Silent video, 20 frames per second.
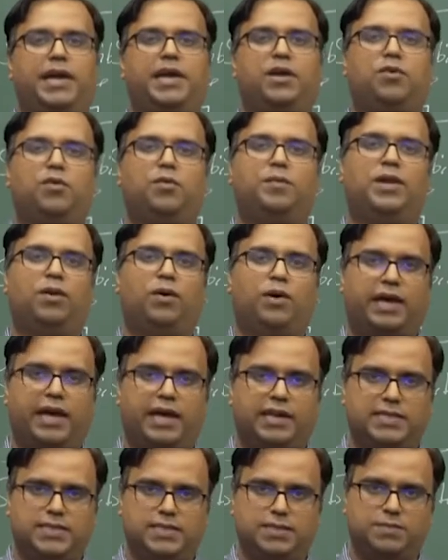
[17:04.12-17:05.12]
microbial
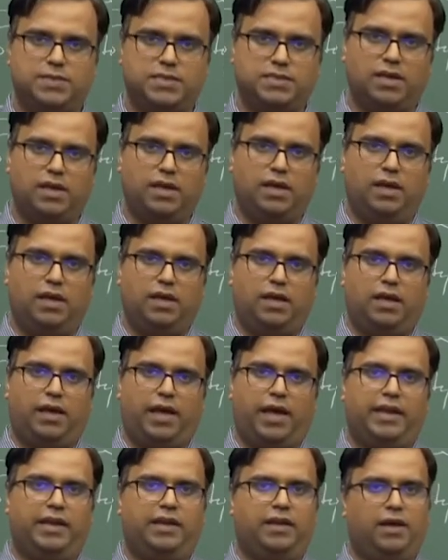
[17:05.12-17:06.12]
organisms,
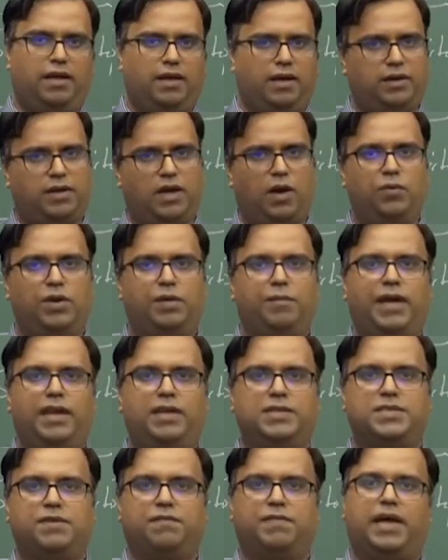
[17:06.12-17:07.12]
and a
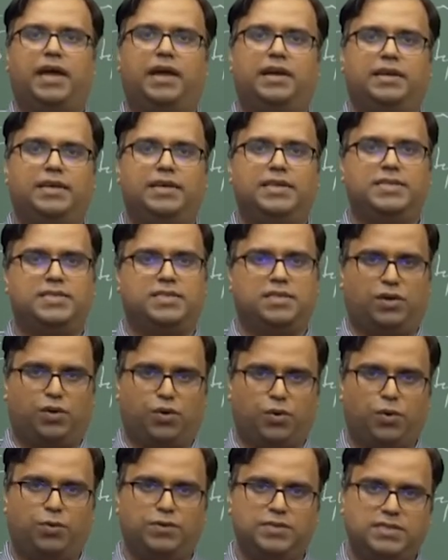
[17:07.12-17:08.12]
counterbalance of that is
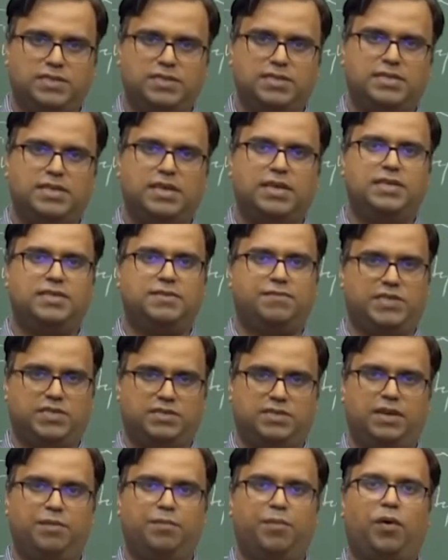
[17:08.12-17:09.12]
Crohn's disease, which
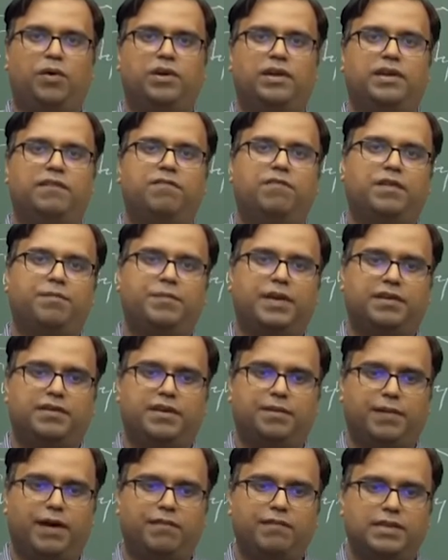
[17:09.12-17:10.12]
is an important
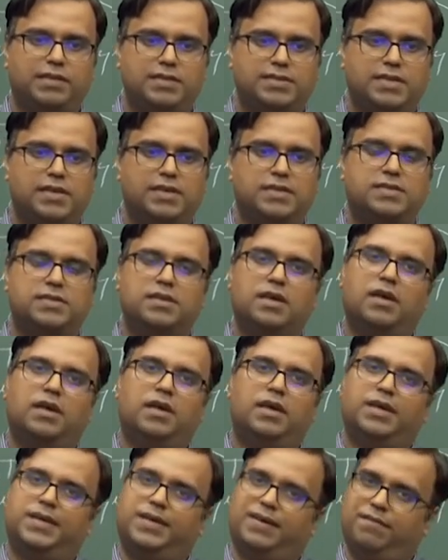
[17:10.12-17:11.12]
inflammatory bowel disease.
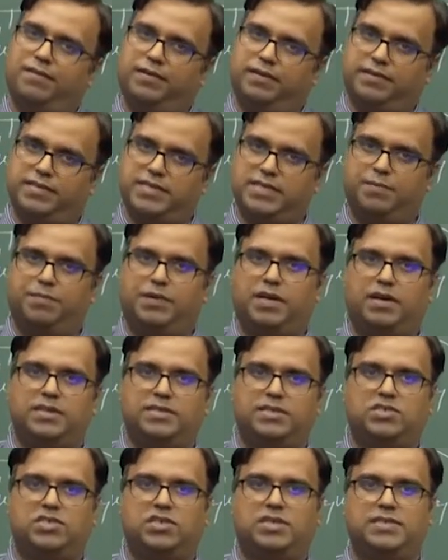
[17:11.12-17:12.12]
You have
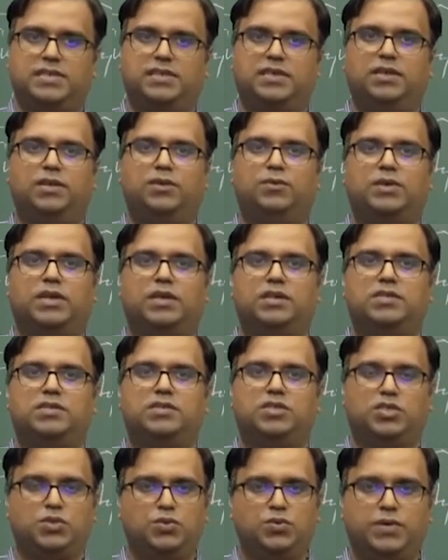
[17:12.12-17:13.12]
receptors such as
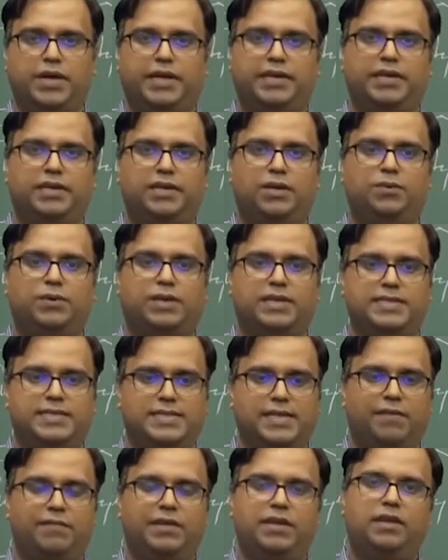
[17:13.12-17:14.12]
interleukin-2 and
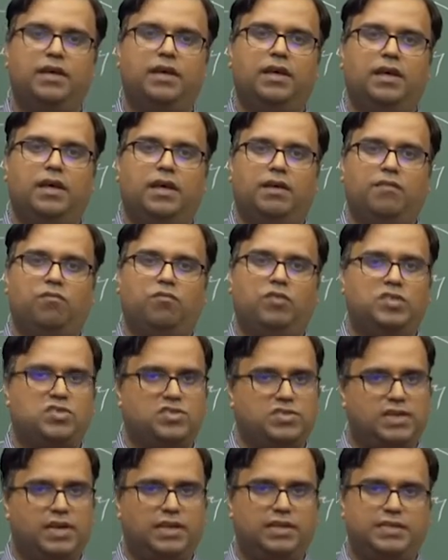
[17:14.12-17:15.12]
interleukin-7,
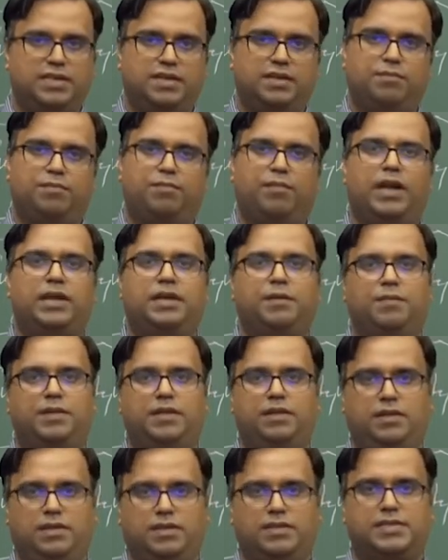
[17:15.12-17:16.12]
which result in
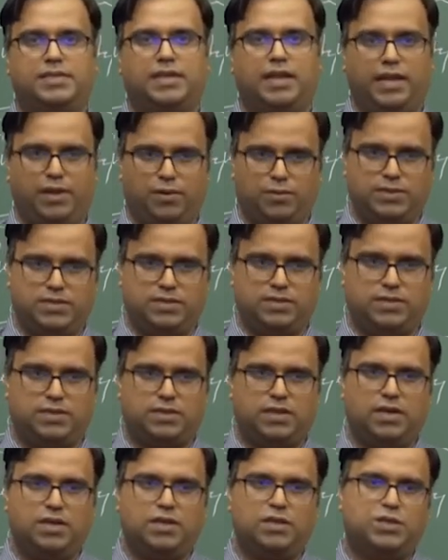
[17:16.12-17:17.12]
multiple
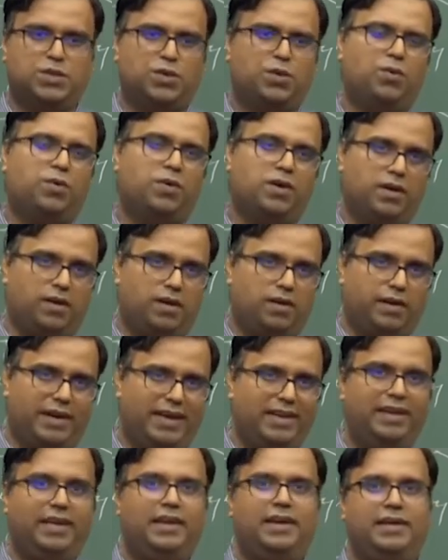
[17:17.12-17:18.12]
sclerosis. So,
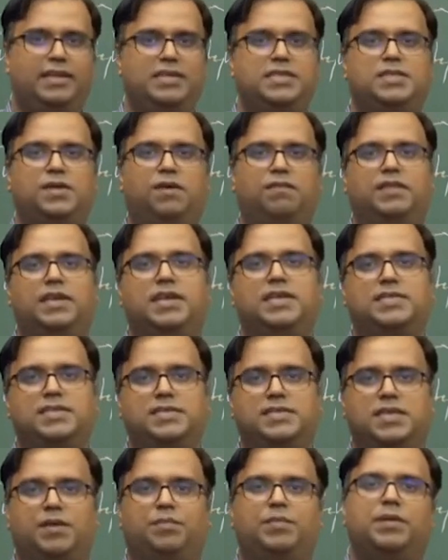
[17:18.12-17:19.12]
inheritance of these
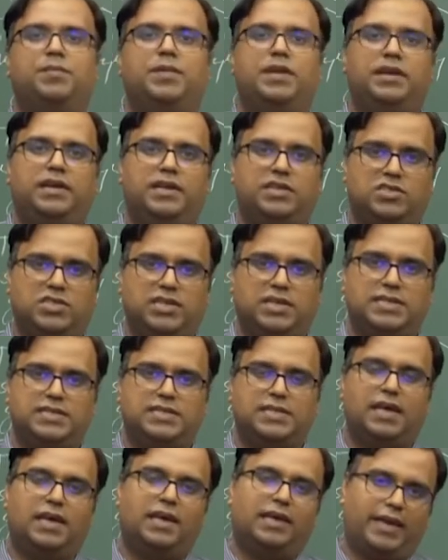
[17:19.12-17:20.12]
susceptibility
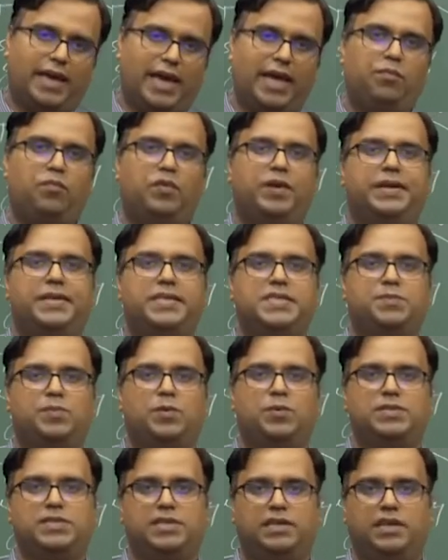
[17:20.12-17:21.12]
genes can
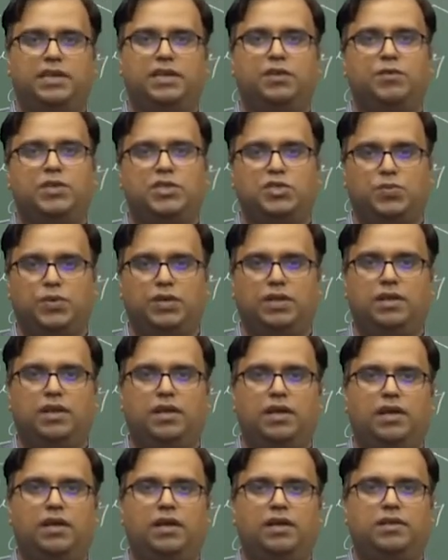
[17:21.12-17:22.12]
predispose an individual
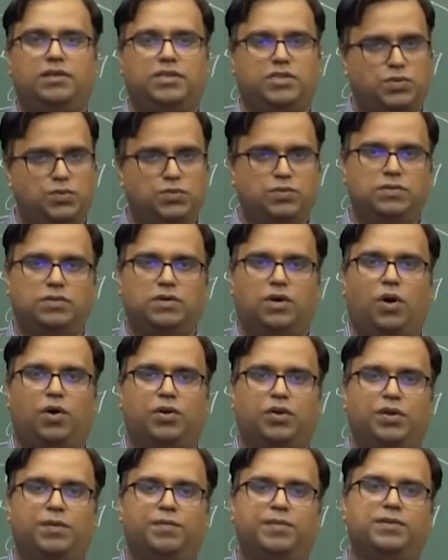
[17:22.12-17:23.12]
to
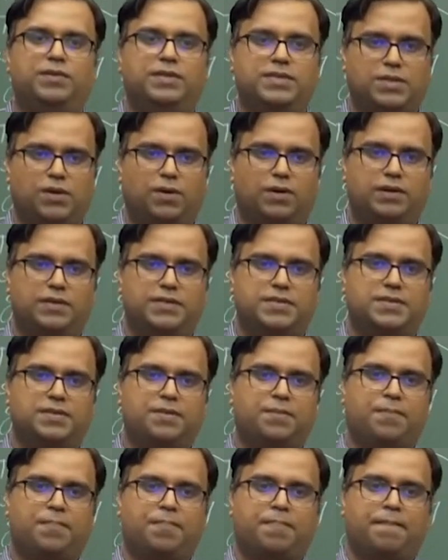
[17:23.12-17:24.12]
autoimmune
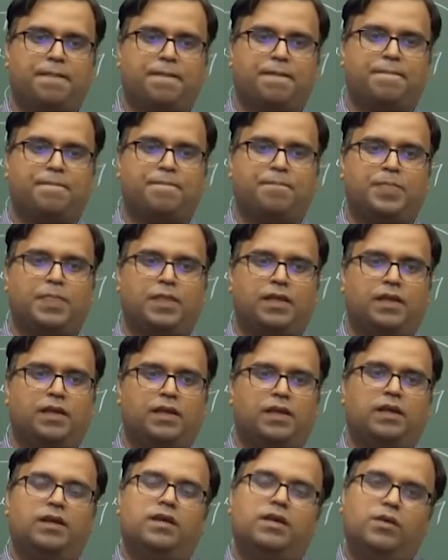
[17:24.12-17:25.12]
disorders.
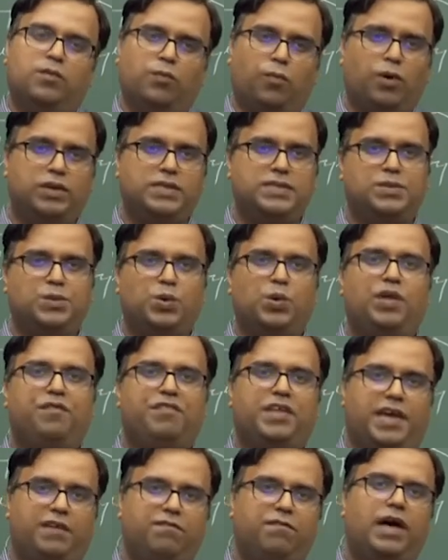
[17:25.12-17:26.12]
What is the role
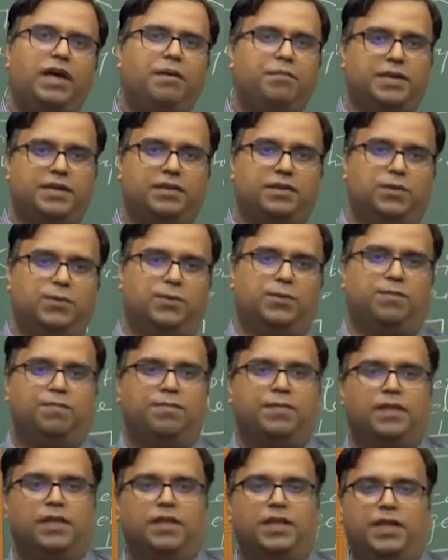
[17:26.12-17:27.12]
of the environment though?
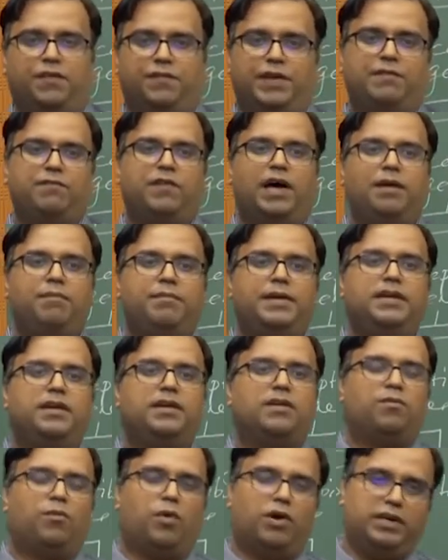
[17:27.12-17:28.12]
Now,
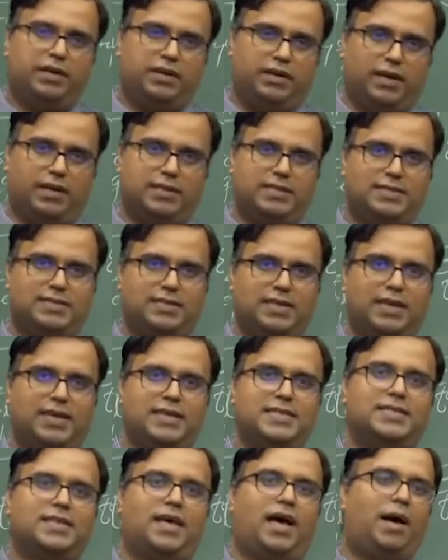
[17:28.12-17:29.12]
environment, what it does
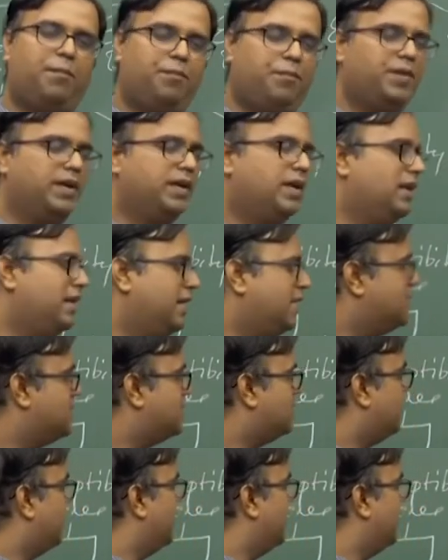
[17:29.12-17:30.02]
is upregulates